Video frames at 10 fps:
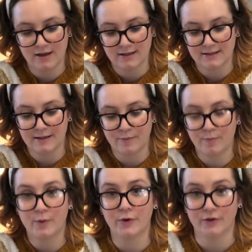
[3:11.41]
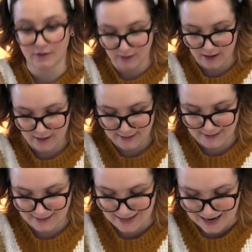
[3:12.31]
zip pull
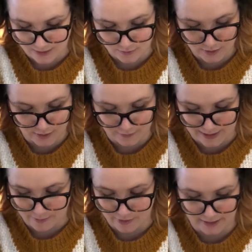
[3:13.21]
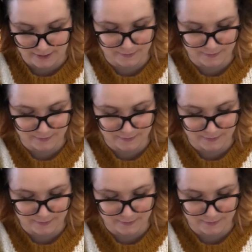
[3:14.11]
down to the fabric,